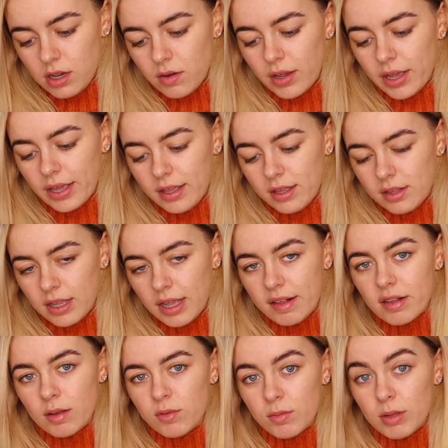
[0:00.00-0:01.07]
Okay,
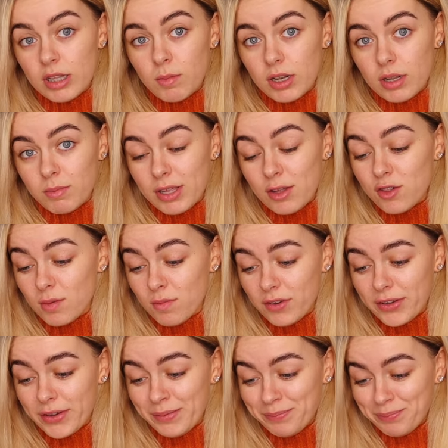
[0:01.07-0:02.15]
thanks. I'm in the middle of my YouTube
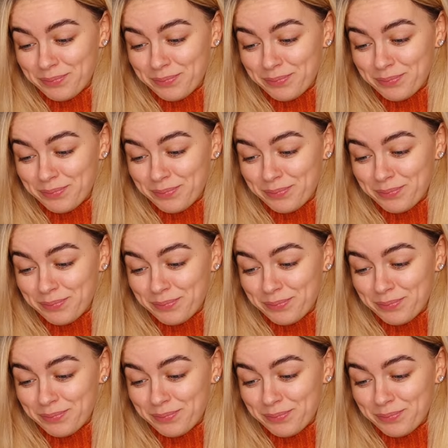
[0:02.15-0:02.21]
video.